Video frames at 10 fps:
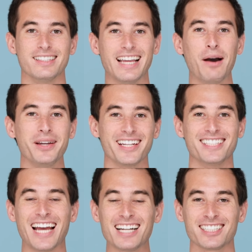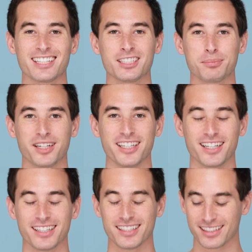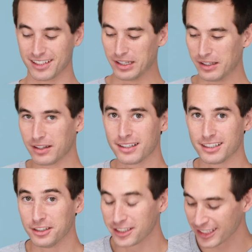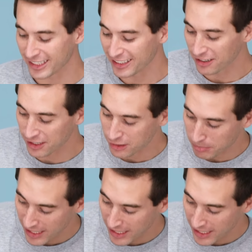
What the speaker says: Now we can attach the spring. Using the needle nose